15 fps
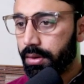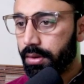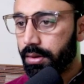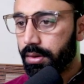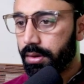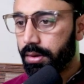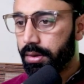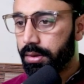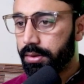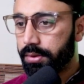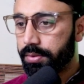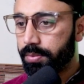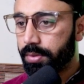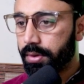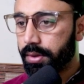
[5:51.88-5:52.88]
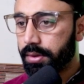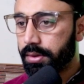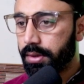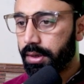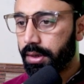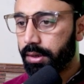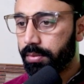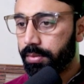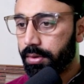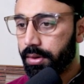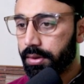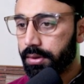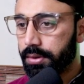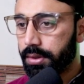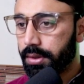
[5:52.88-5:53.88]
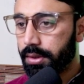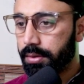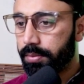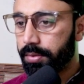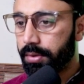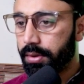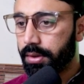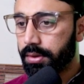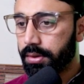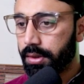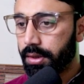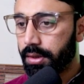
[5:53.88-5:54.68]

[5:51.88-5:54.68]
It is product tag, product tag, product tag,